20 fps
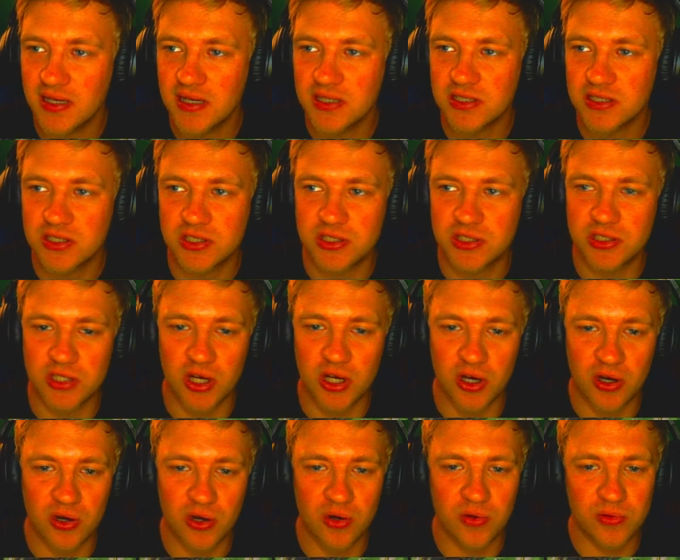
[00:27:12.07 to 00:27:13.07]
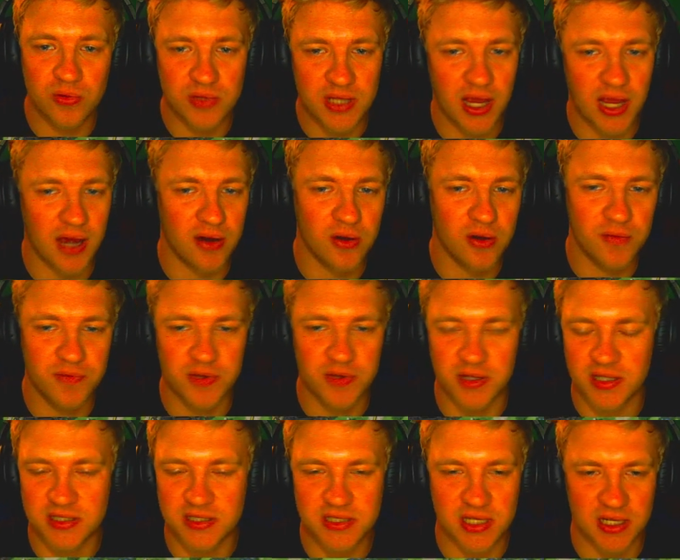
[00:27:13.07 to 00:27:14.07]
So, yeah, hopefully
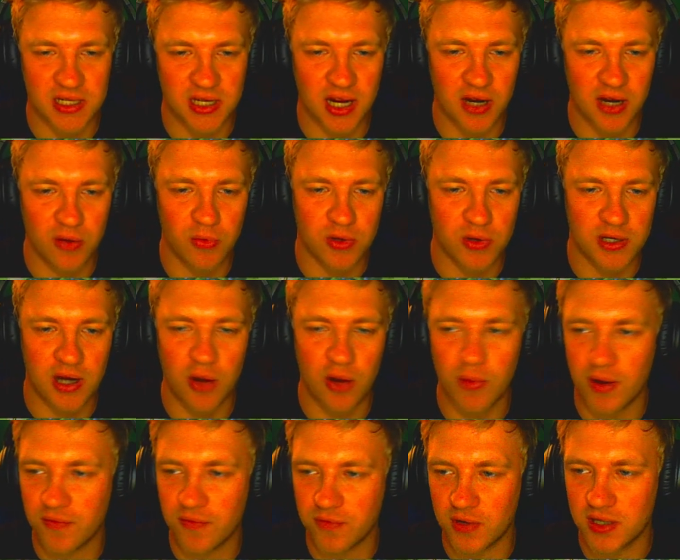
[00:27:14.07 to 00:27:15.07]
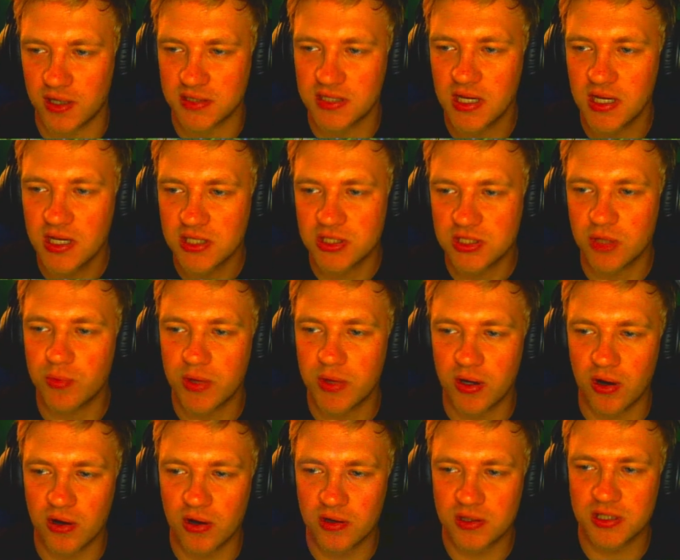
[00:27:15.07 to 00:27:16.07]
this can kind of work out well for us. So we
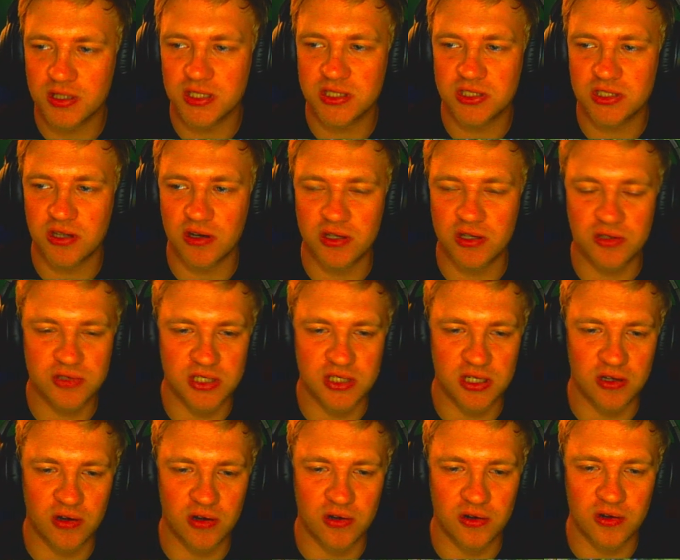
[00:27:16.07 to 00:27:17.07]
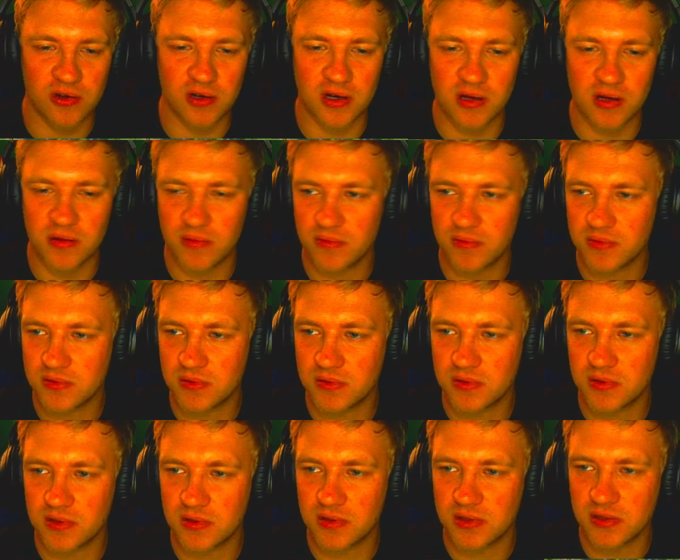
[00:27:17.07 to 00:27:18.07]
are going to start using our
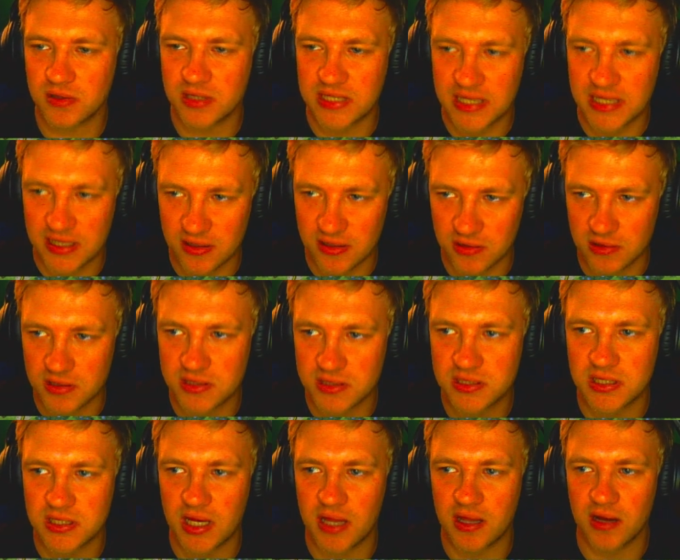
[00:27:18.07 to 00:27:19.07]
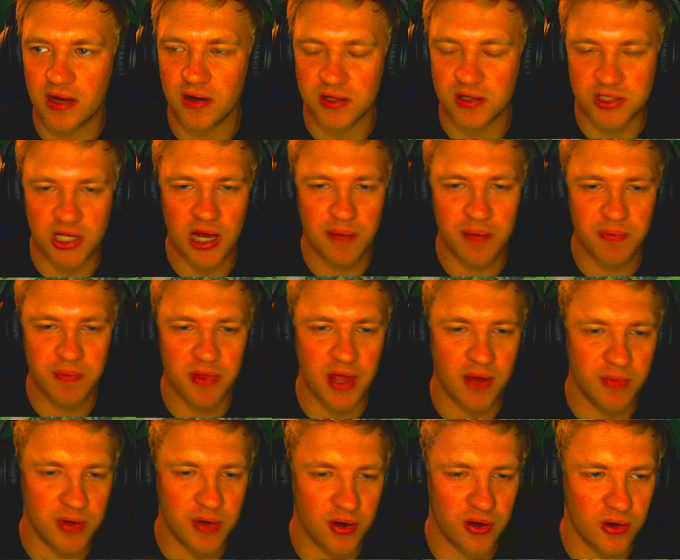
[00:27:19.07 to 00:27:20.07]
gears, and then on top of that,
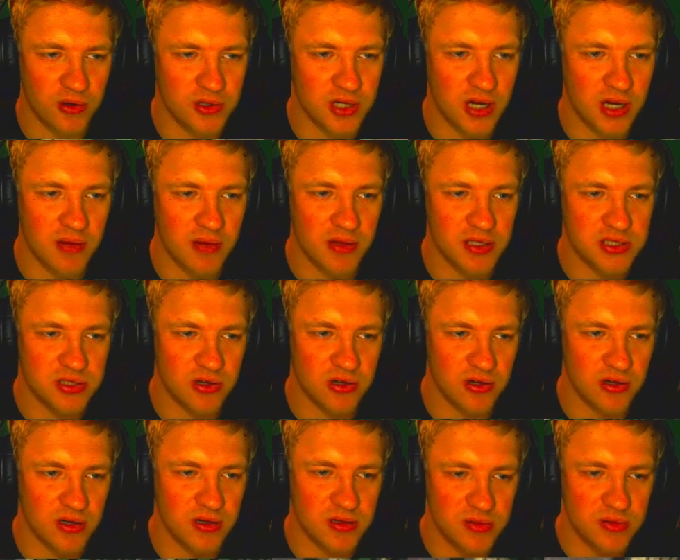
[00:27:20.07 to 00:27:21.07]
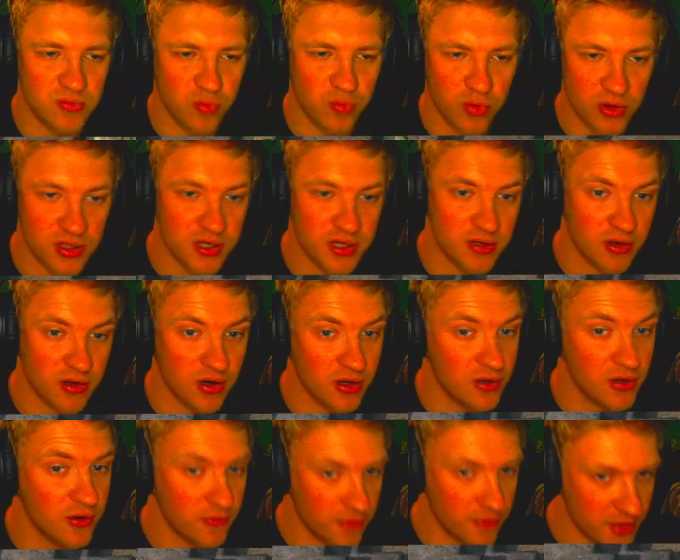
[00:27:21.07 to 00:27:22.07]
we are going to start working on
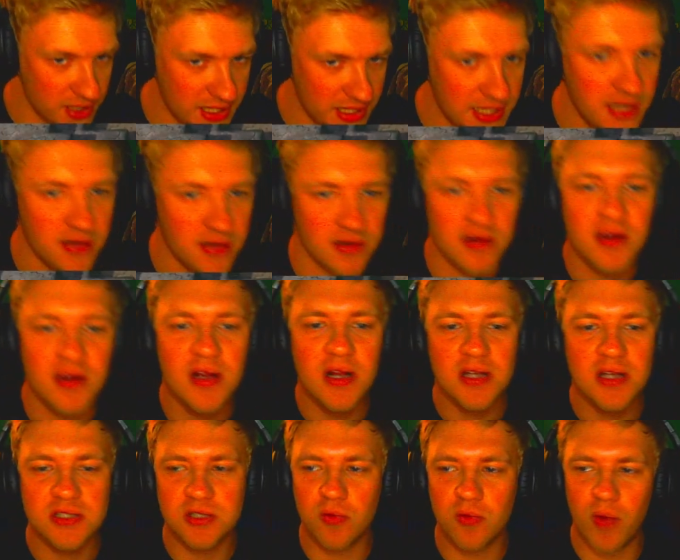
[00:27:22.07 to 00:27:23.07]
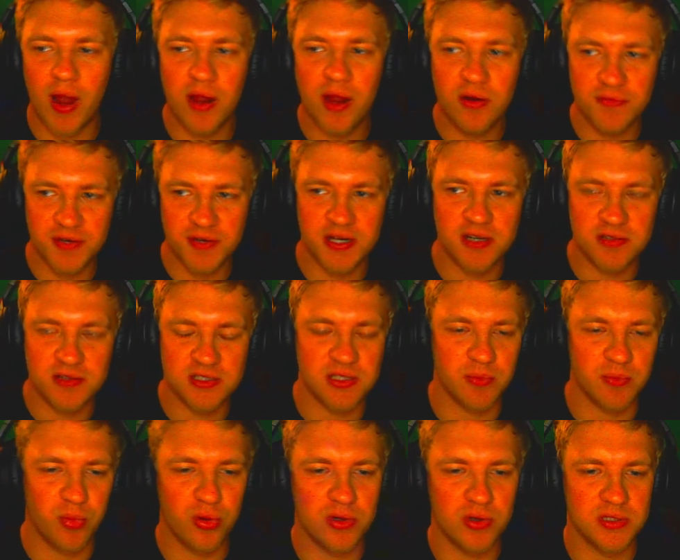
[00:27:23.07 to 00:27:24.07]
over here. So why over here is
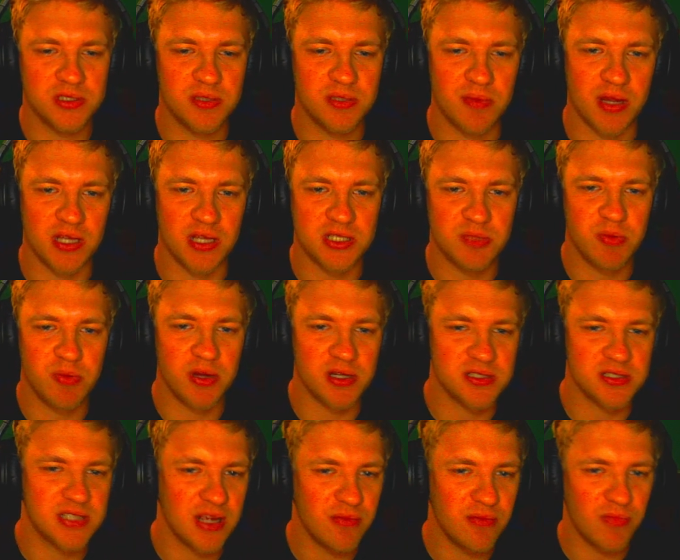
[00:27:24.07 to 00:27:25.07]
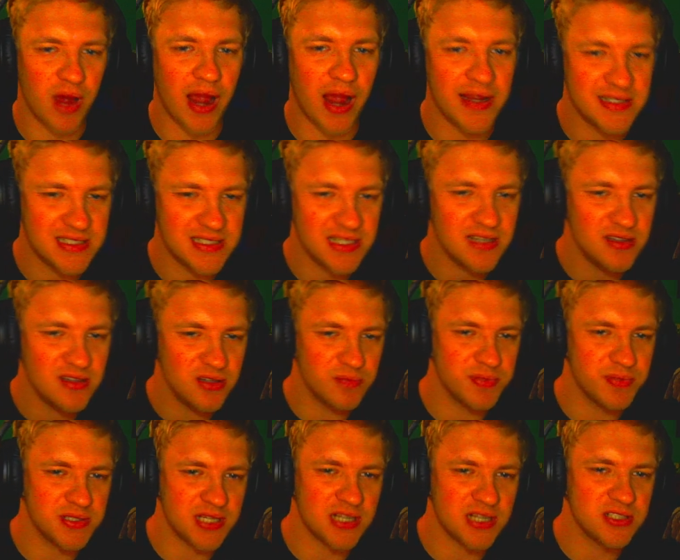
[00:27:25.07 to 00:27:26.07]
important to me is because then I see a little
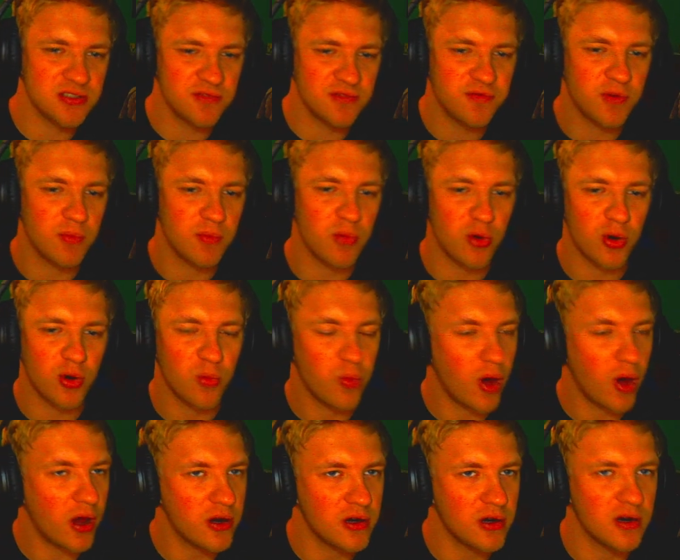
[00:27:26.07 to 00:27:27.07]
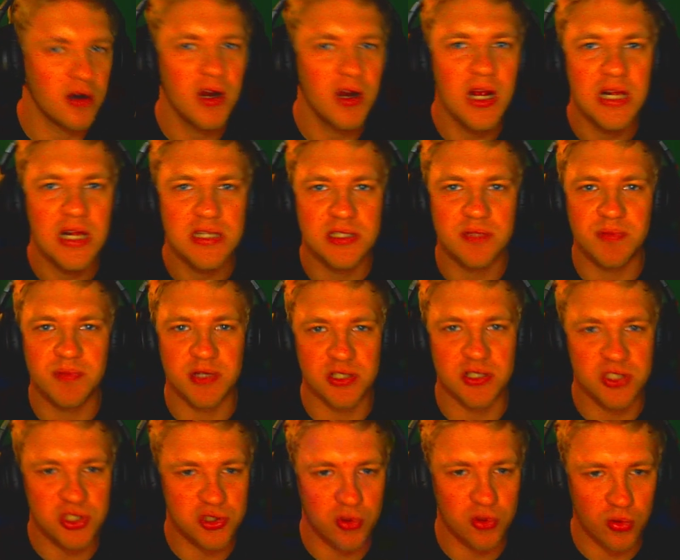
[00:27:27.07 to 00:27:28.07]
potential for more water to be
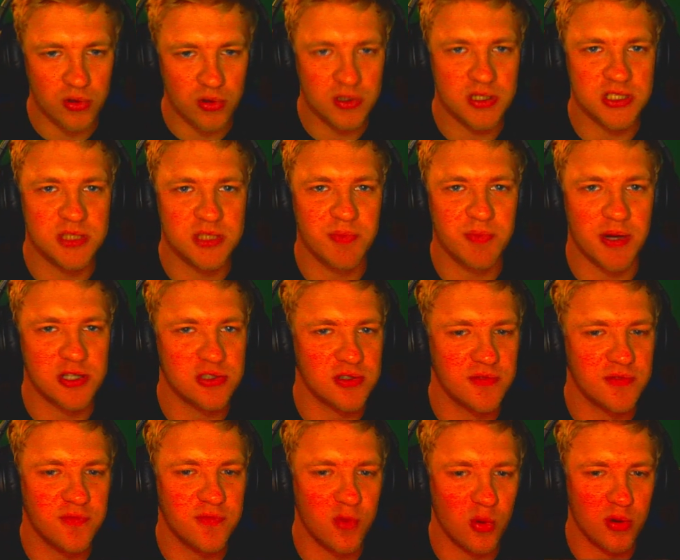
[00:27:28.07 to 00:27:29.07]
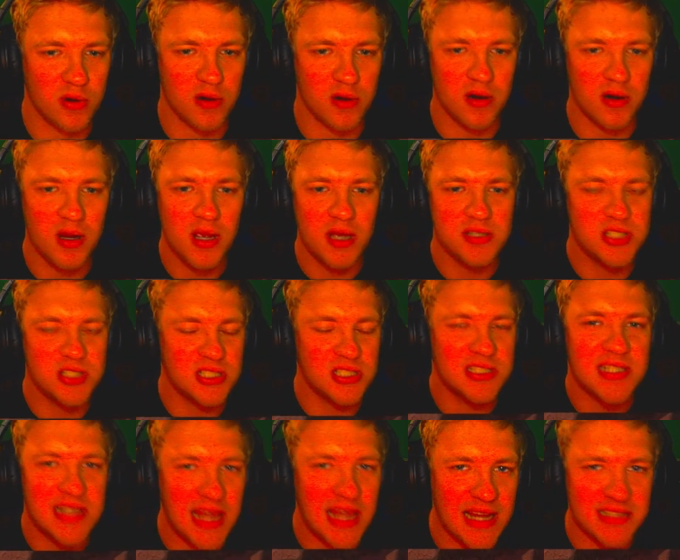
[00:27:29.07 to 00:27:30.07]
stored, especially for just
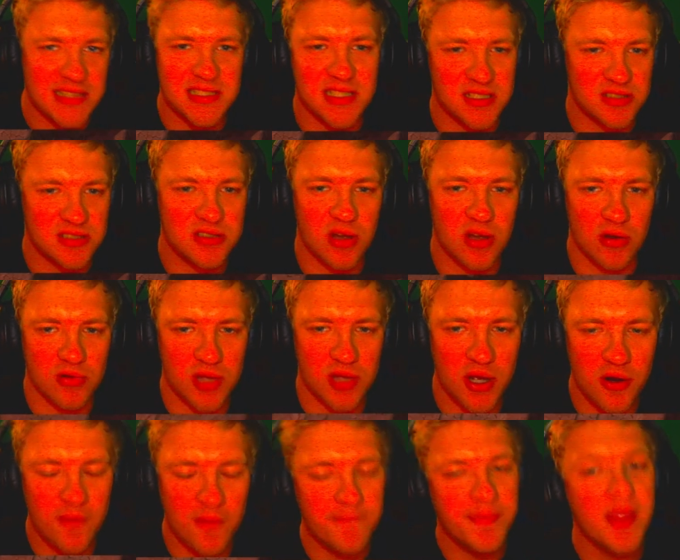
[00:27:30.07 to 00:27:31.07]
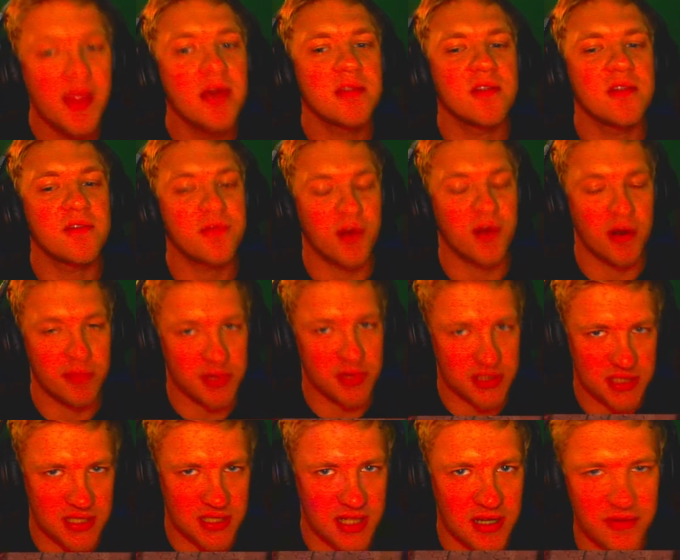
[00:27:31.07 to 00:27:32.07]
in case things go low, the farm
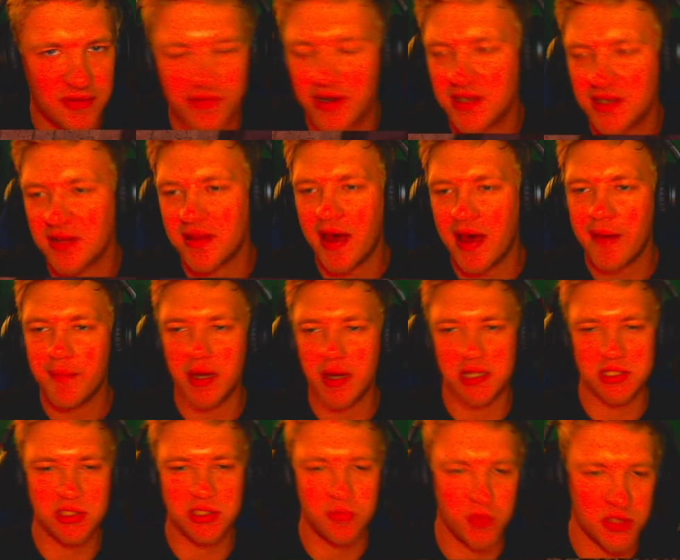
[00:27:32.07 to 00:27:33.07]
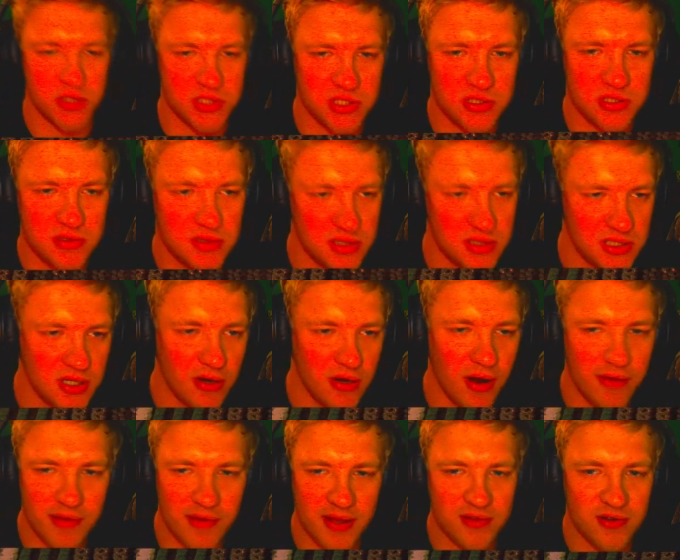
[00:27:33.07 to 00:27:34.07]
doesn't get affected that much, which, you know, I'd
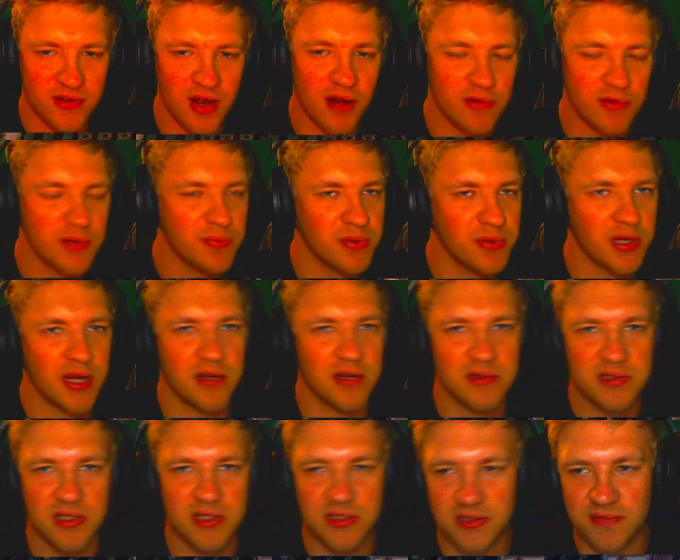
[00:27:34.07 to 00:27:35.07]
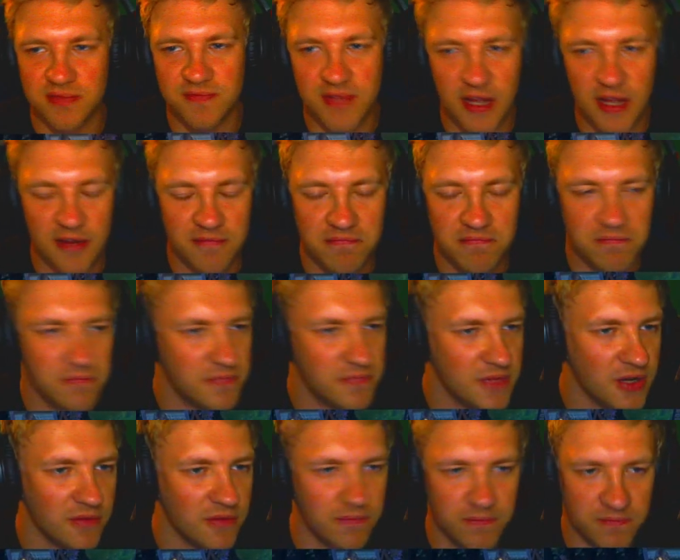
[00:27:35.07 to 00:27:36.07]
rather not replant tons of dead, you know,